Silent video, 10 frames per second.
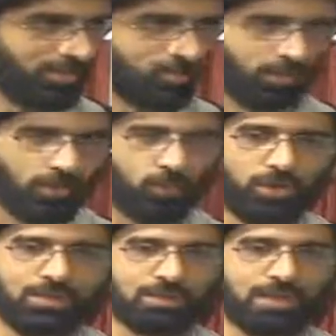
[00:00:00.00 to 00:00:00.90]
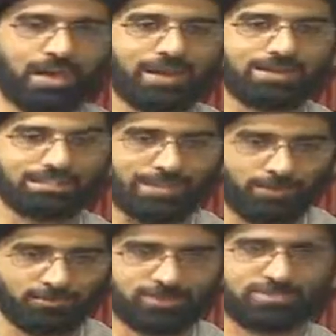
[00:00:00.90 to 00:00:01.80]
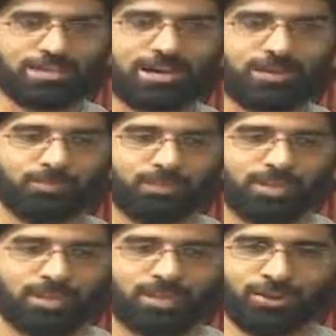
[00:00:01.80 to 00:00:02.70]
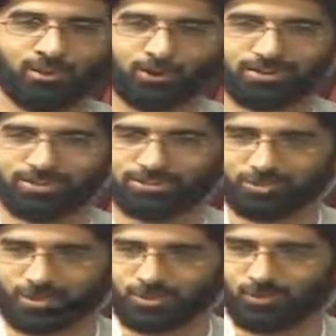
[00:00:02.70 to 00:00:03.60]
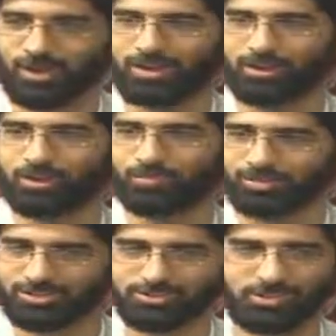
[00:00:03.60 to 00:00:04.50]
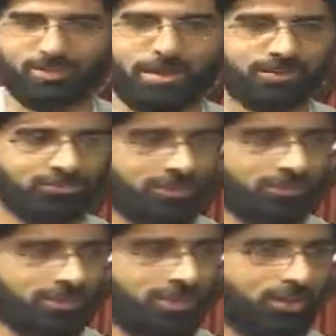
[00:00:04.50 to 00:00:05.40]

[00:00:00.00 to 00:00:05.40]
But we did not accept Islam in order to acquire personal benefit